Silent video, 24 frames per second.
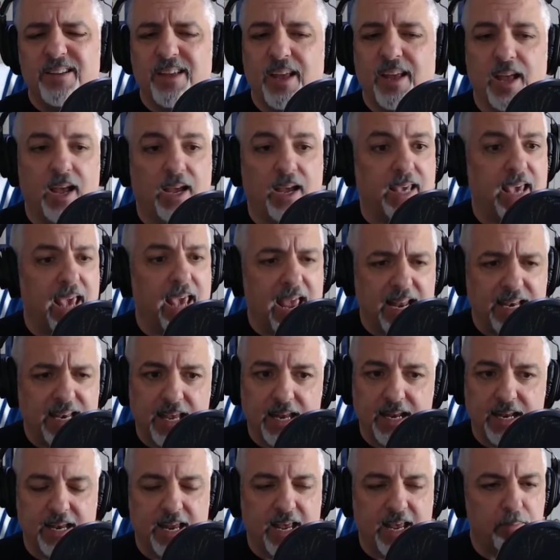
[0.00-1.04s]
again,
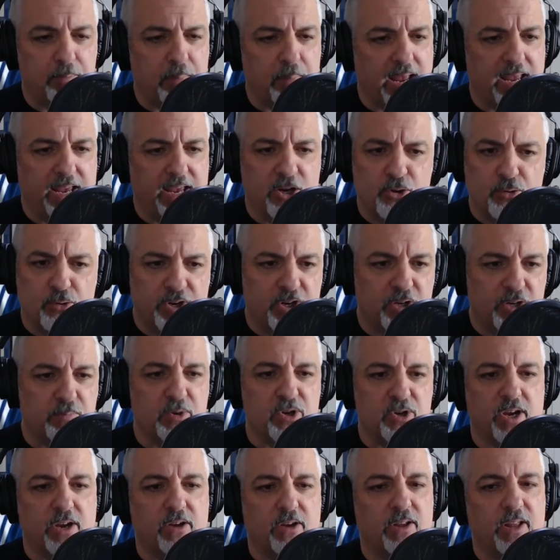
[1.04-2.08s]
getting hit by injuries,
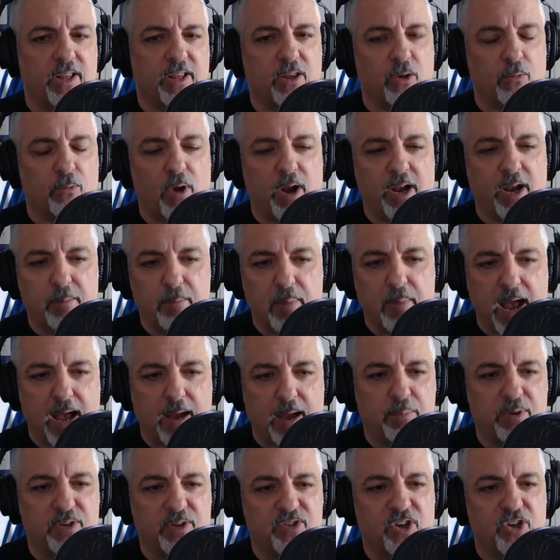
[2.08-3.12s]
particularly at the running
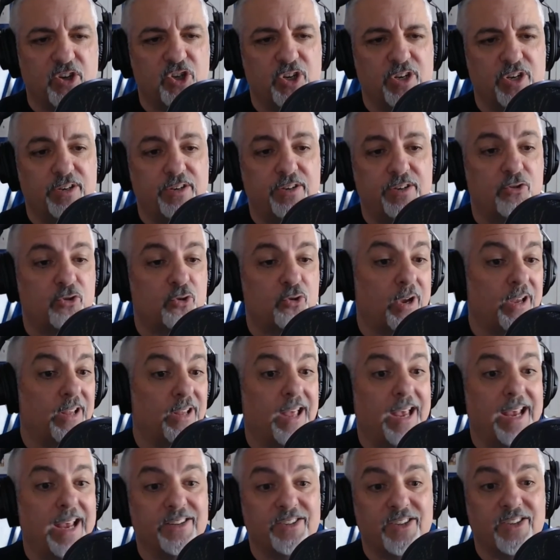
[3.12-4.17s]
back position. Trey
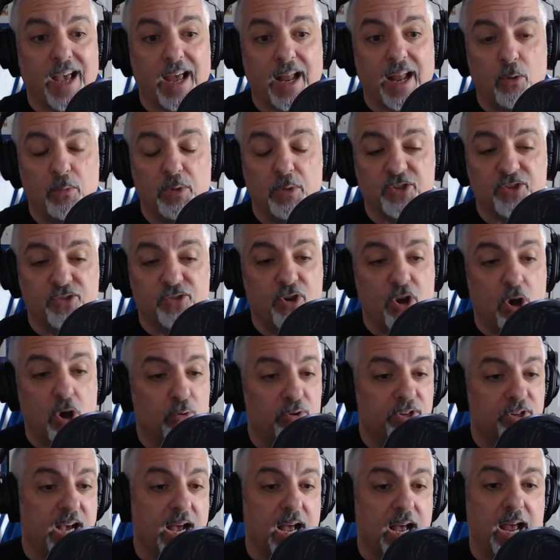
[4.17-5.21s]
Lance got almost no
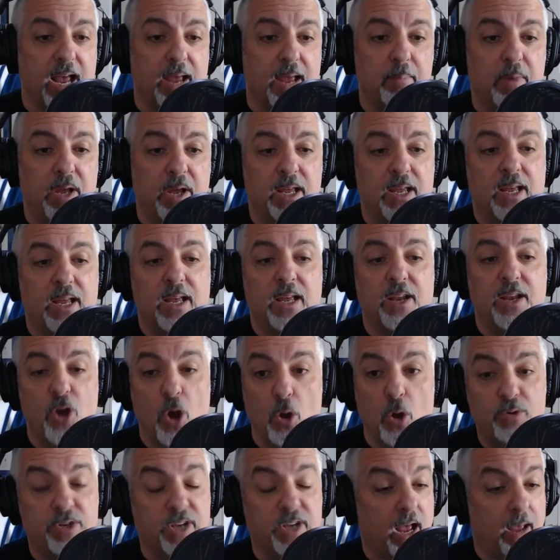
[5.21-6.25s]
time
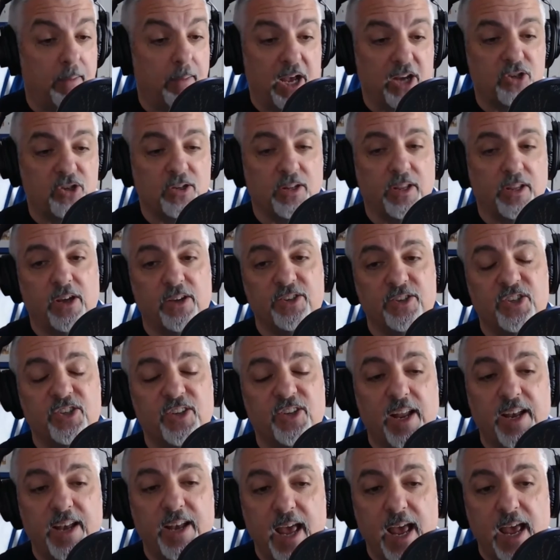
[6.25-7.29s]
actually on
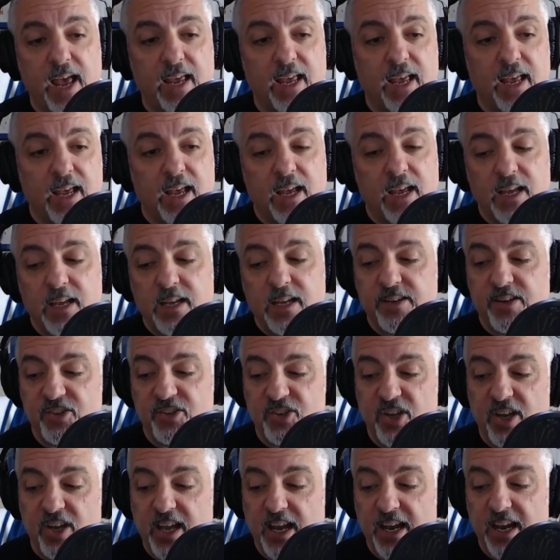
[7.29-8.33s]
Sunday. Does
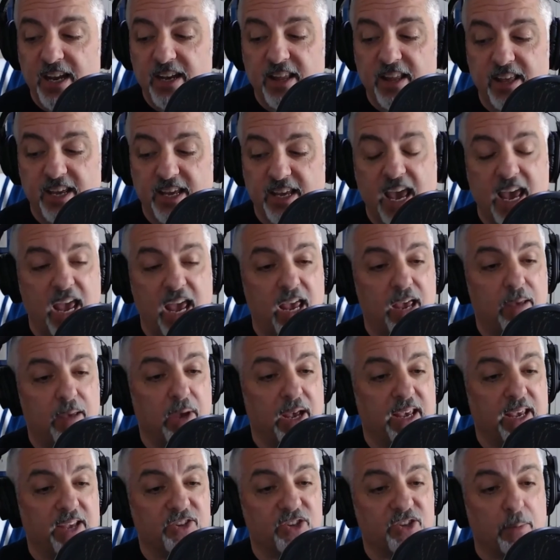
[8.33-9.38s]
he get into the game
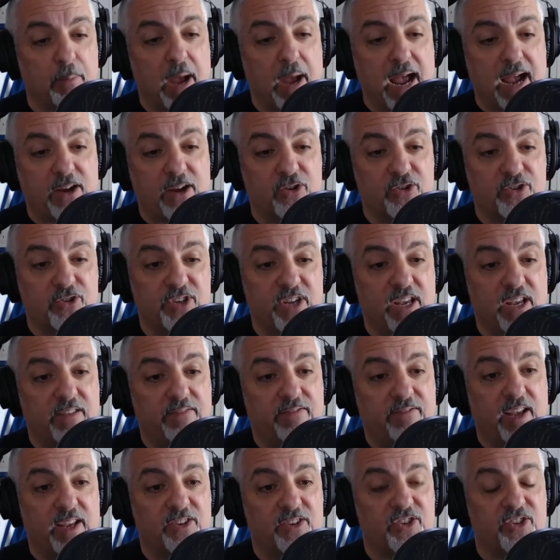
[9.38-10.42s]
against a Packers
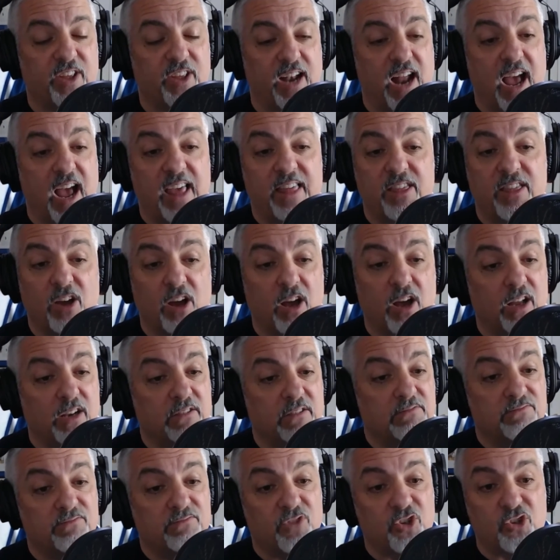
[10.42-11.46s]
defense that I thought
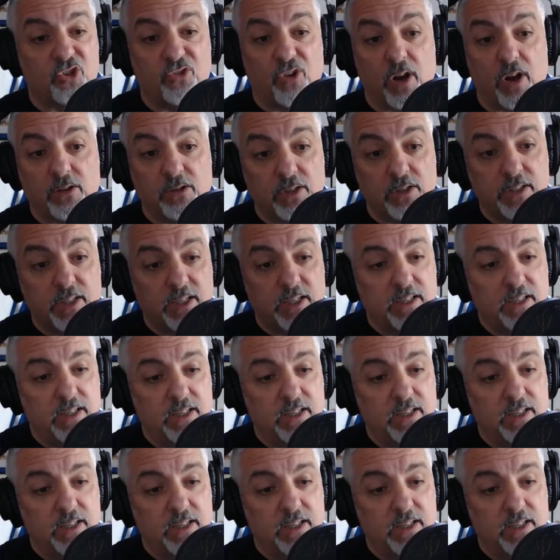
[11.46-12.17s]
struggled,